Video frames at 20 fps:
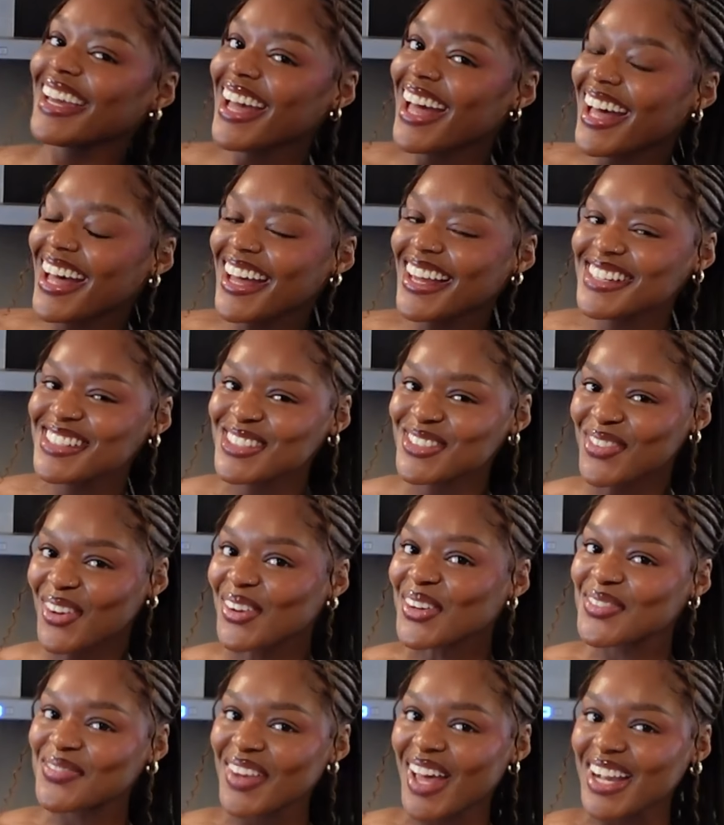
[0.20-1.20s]
guys,
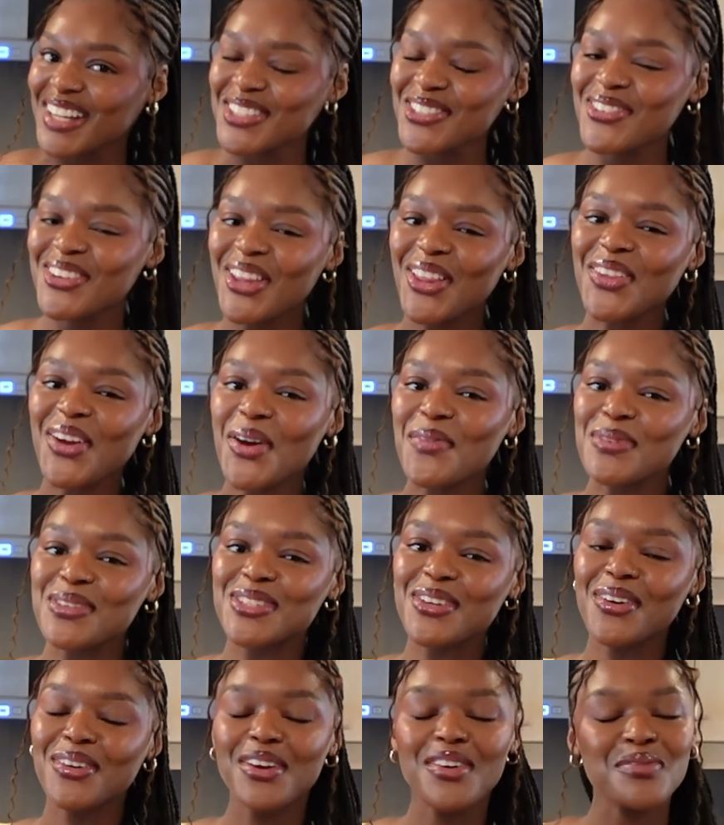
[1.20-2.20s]
welcome back to another
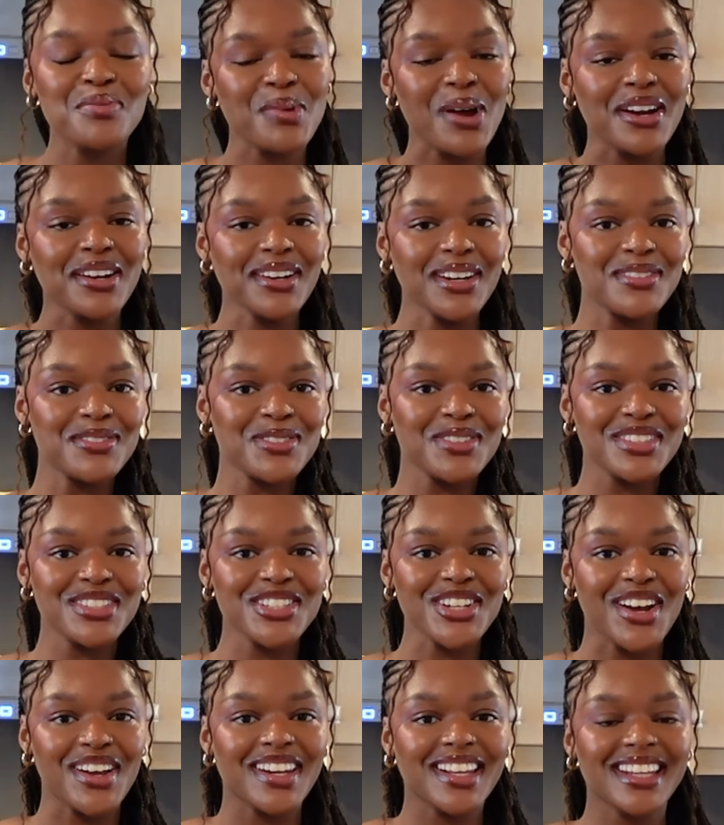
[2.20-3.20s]
episode of Breadcrumbs with
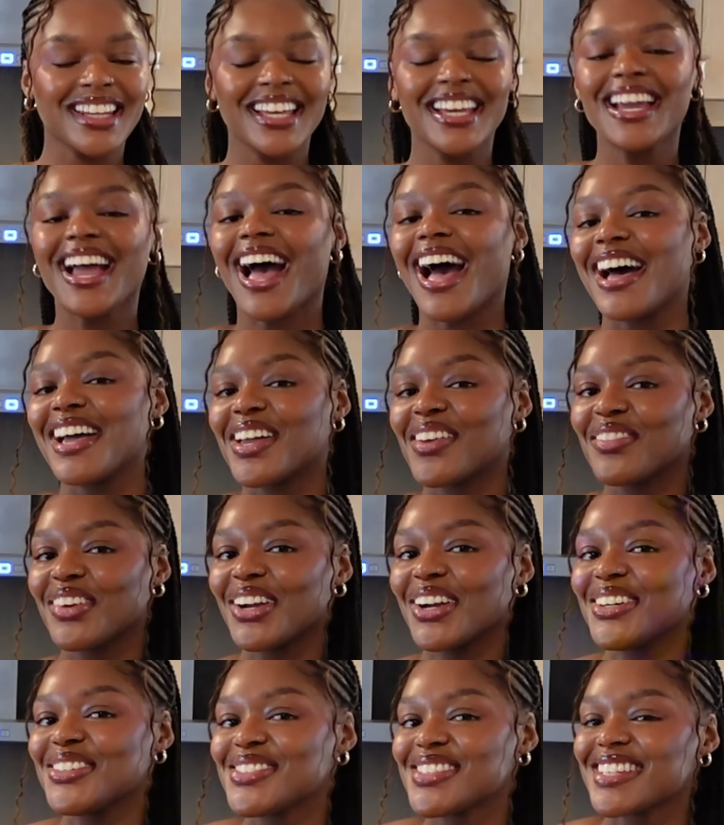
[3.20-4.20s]
Shauna-Lee. I am your
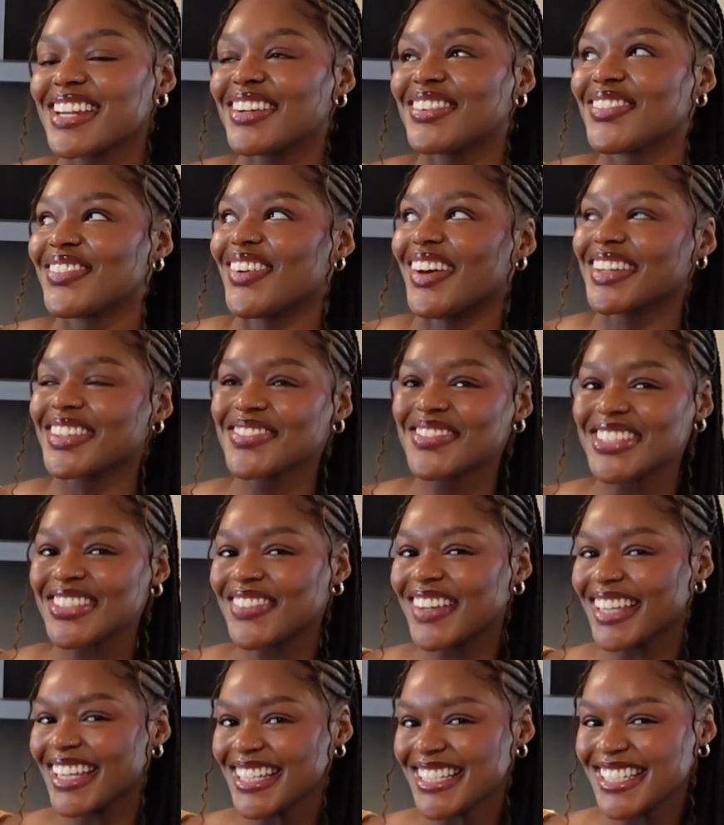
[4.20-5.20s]
host and welcome to
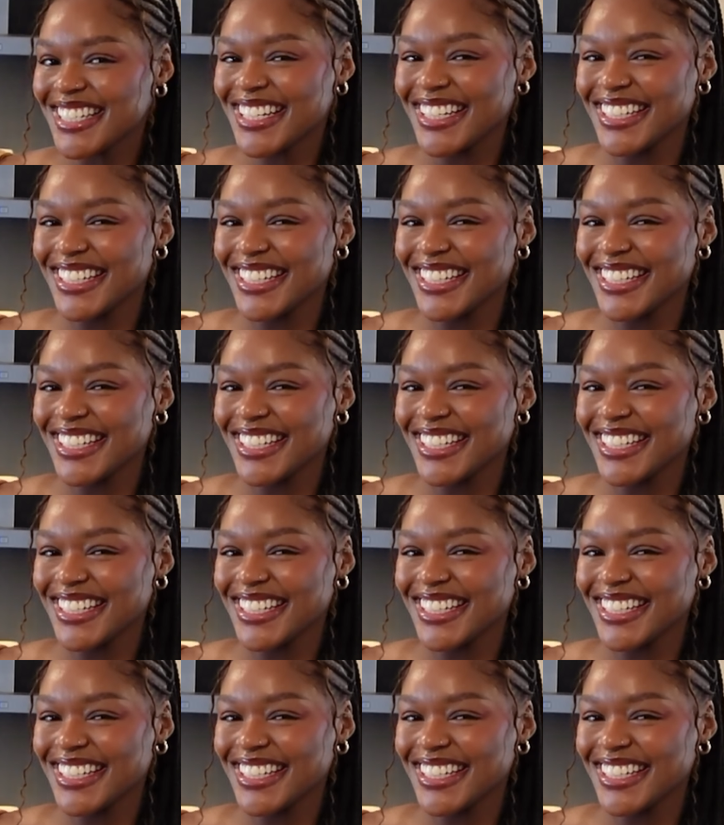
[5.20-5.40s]
my kitchen.